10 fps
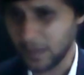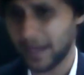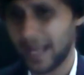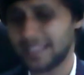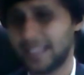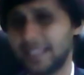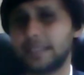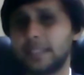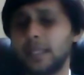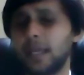But as I
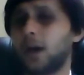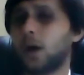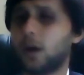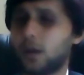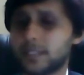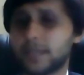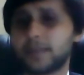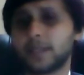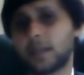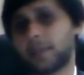see, all
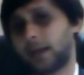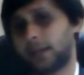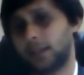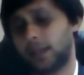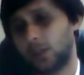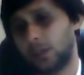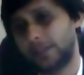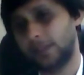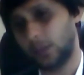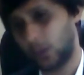subjects are practical. I
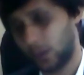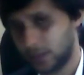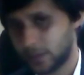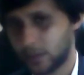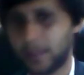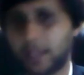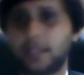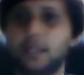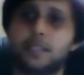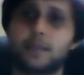call law also a
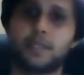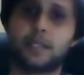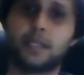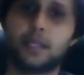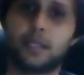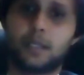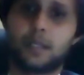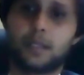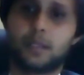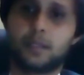practical subject.
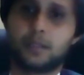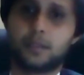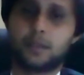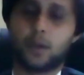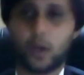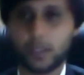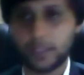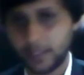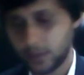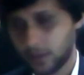
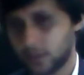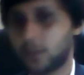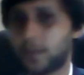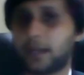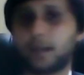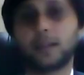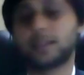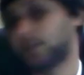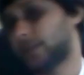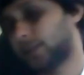Audit is also a
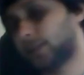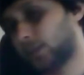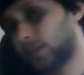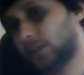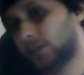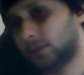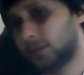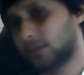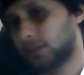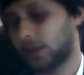practical subject for me.
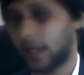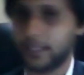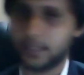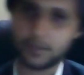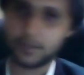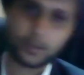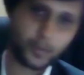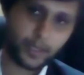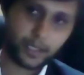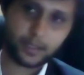IT is
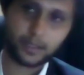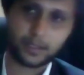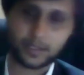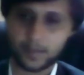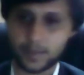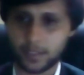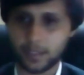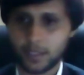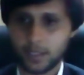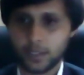also a practical subject.
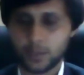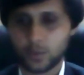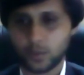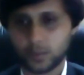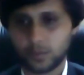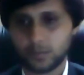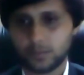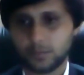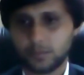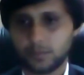So
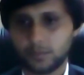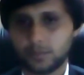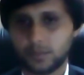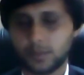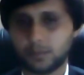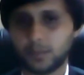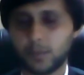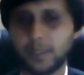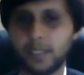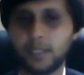the
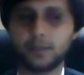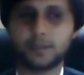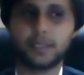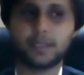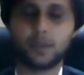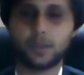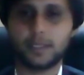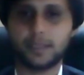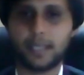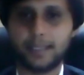moment you think that,
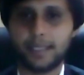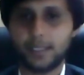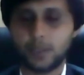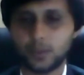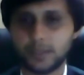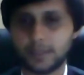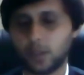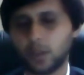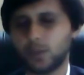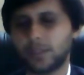okay, I can do this,
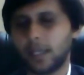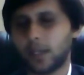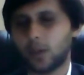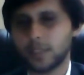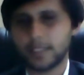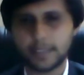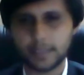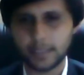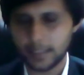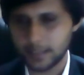or you think accounts is a
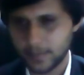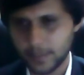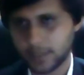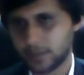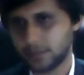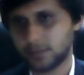theory subject,